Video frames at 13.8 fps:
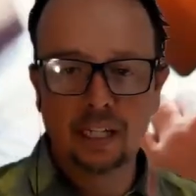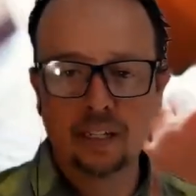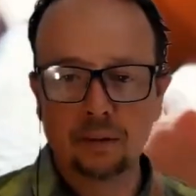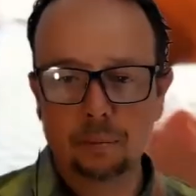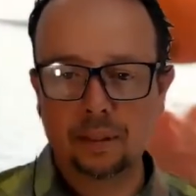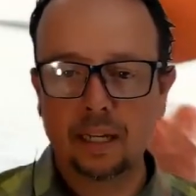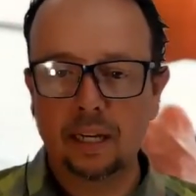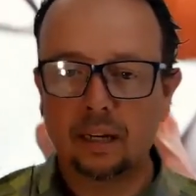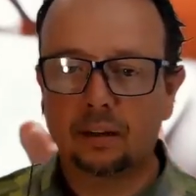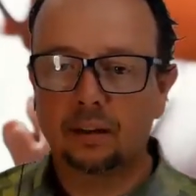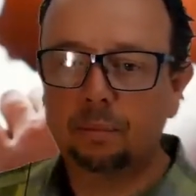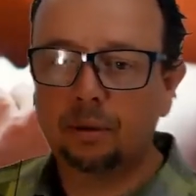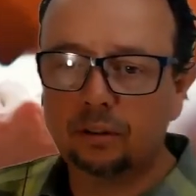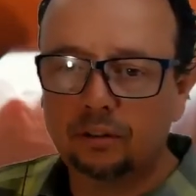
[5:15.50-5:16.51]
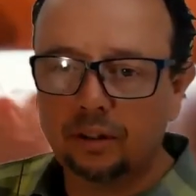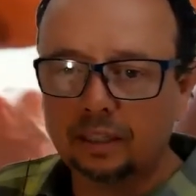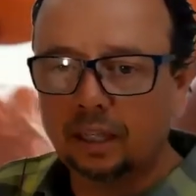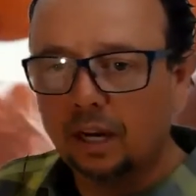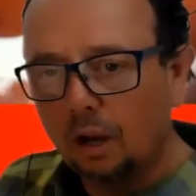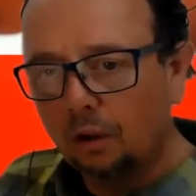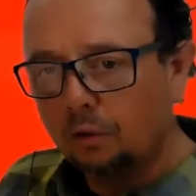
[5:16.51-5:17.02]
this particular project
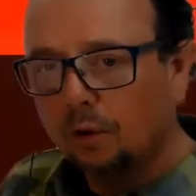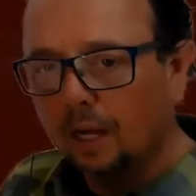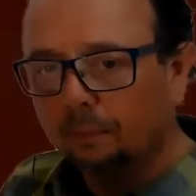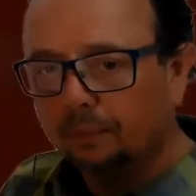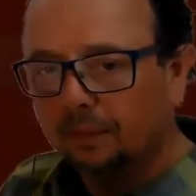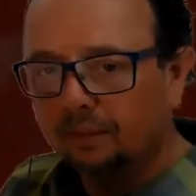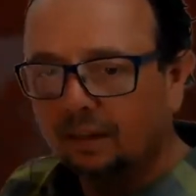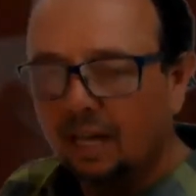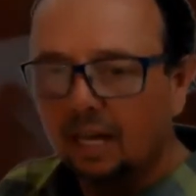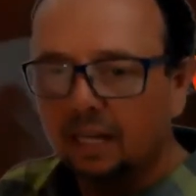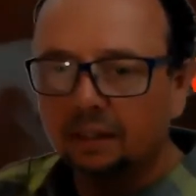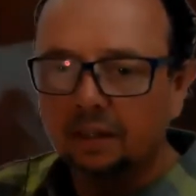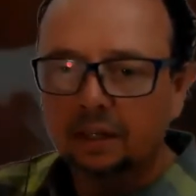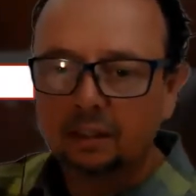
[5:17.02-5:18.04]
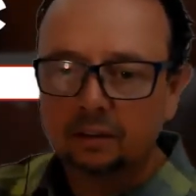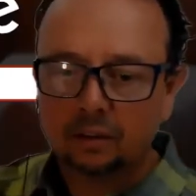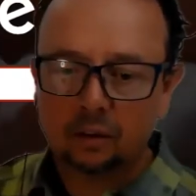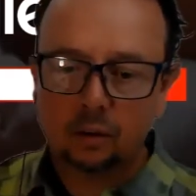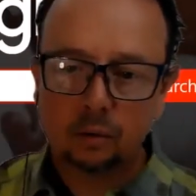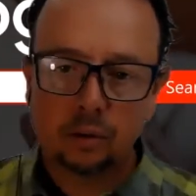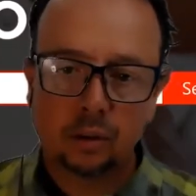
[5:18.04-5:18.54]
and how you helped this client. So
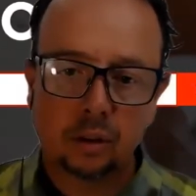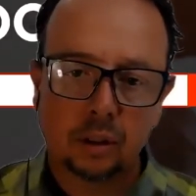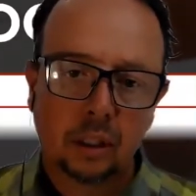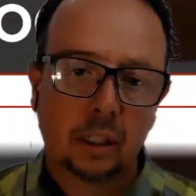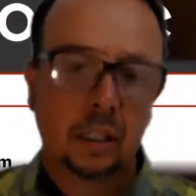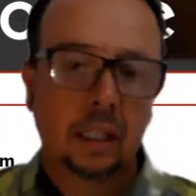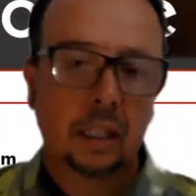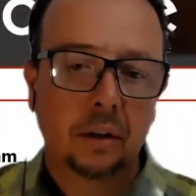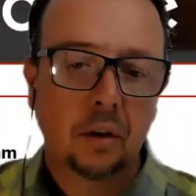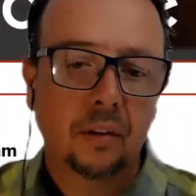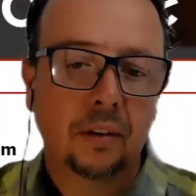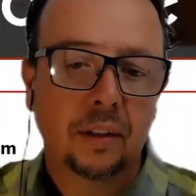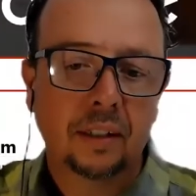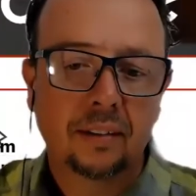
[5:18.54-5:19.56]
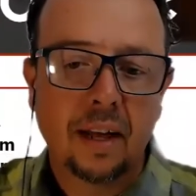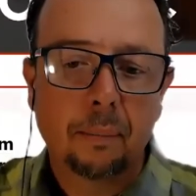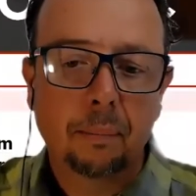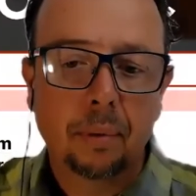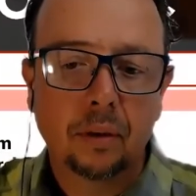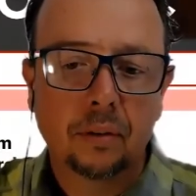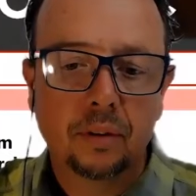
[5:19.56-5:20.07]
those are another
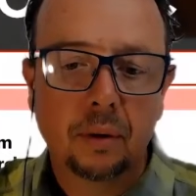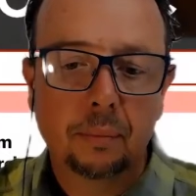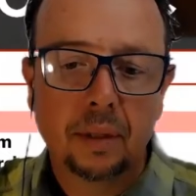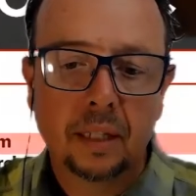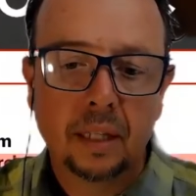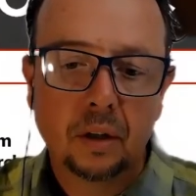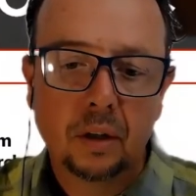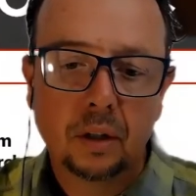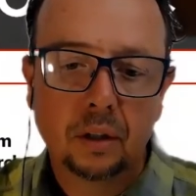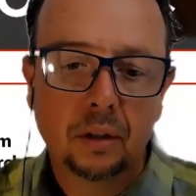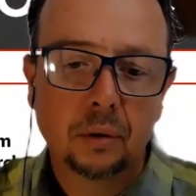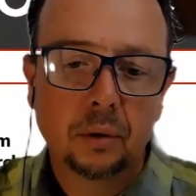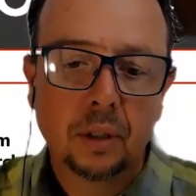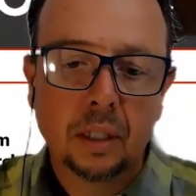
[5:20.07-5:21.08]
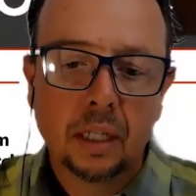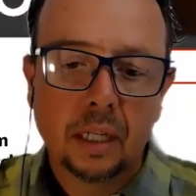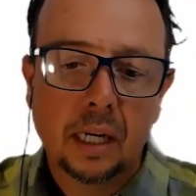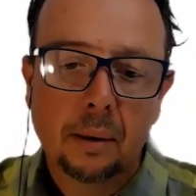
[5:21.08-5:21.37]
example of something that you could do. And